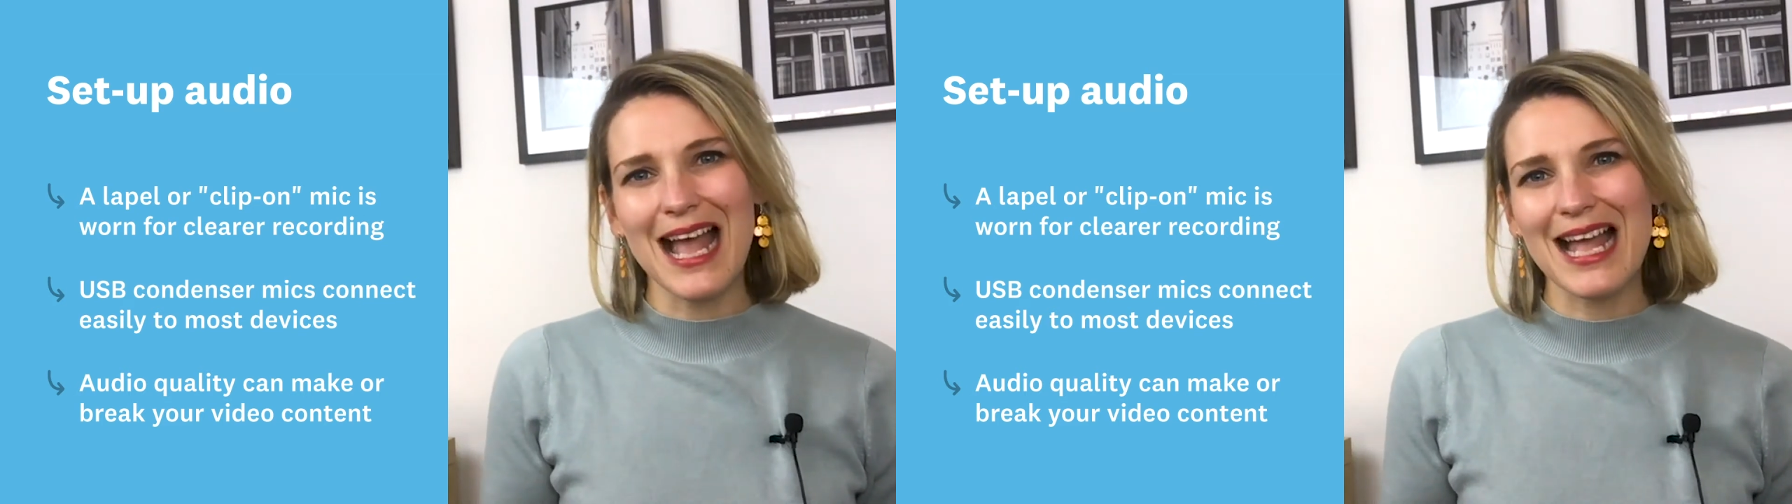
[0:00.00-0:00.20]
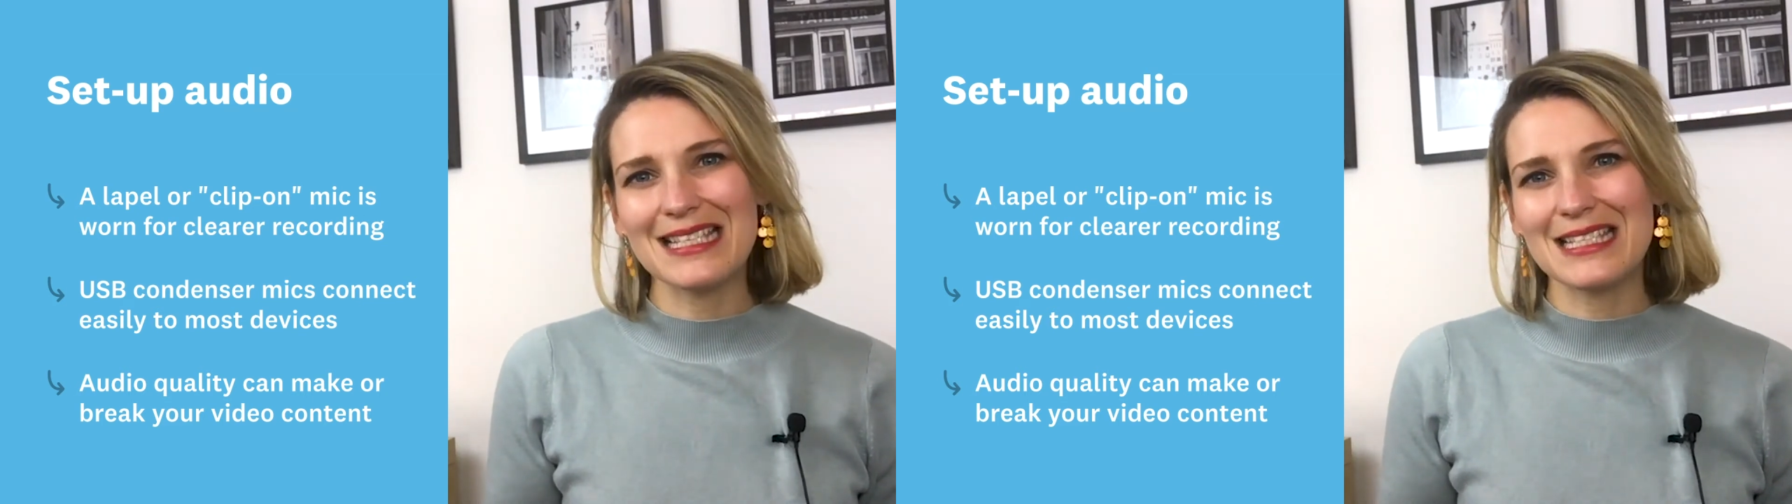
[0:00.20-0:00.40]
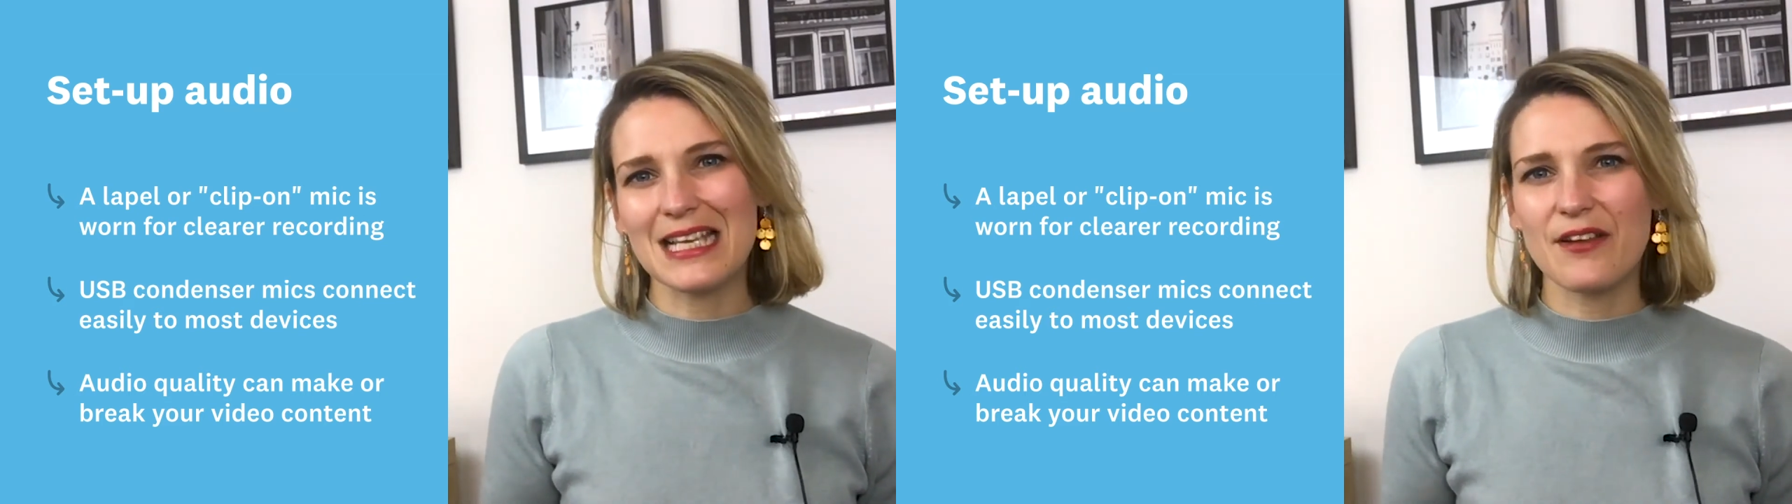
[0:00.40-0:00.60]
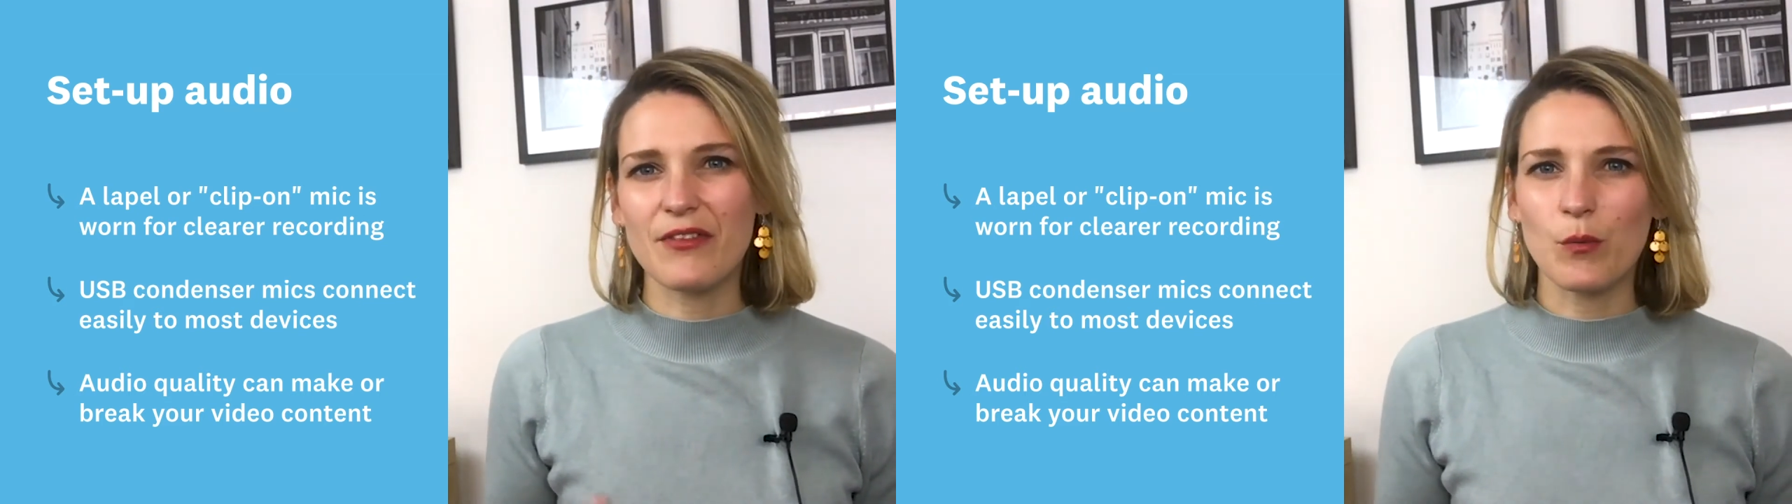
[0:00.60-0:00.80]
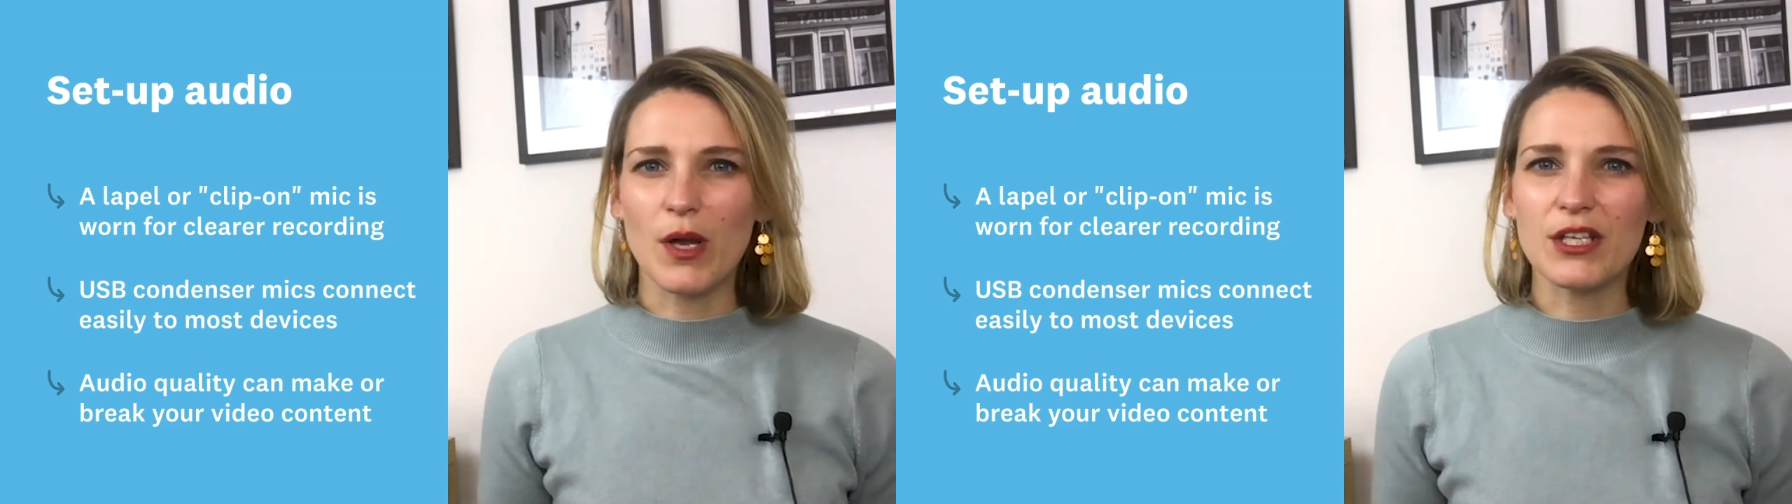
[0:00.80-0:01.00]
and see if
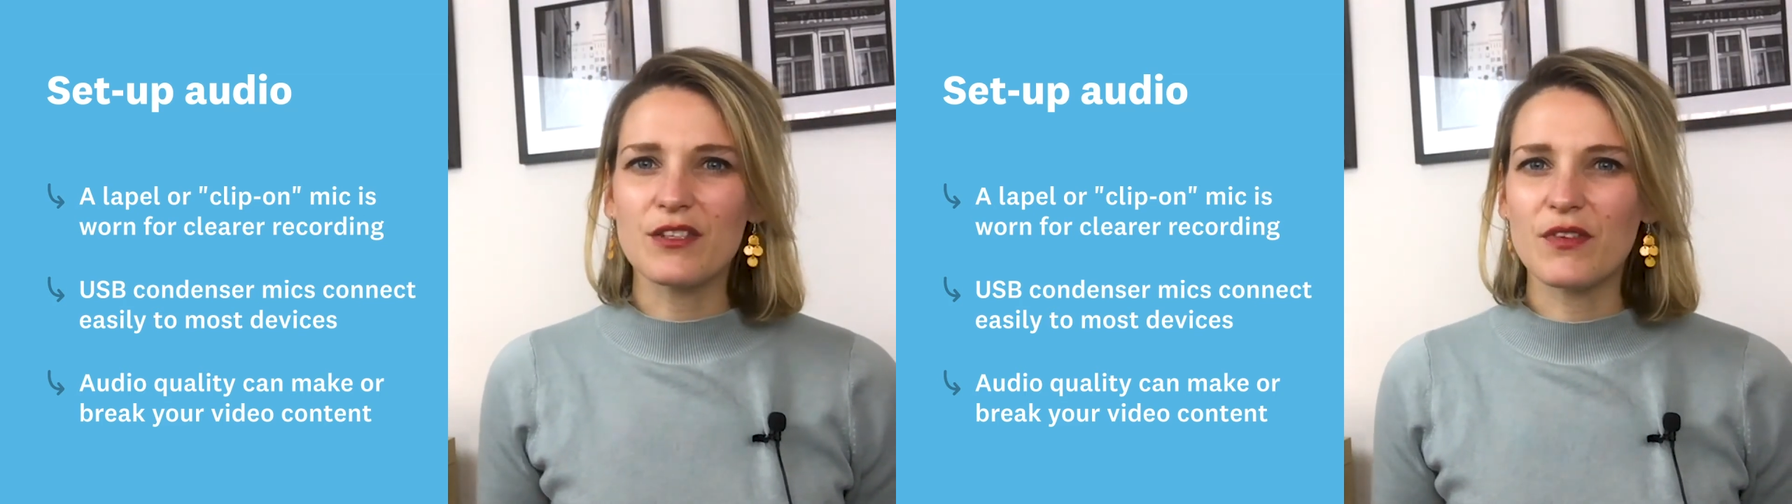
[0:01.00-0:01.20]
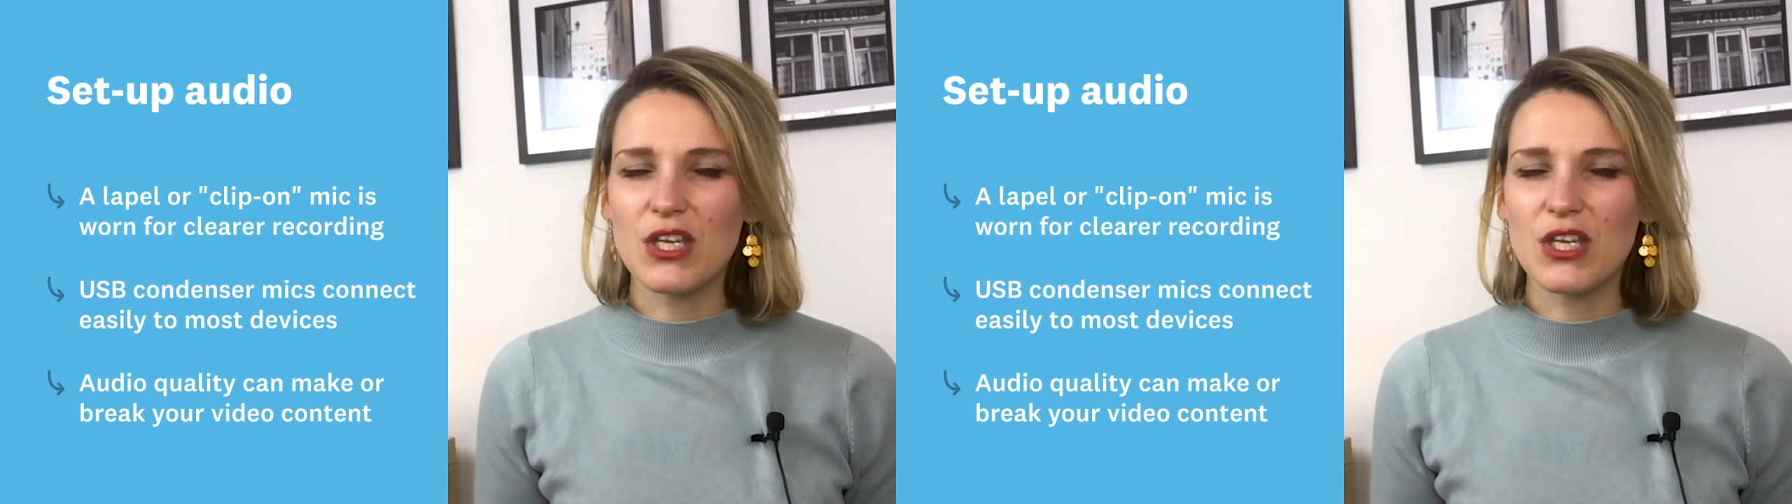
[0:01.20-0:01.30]
it works for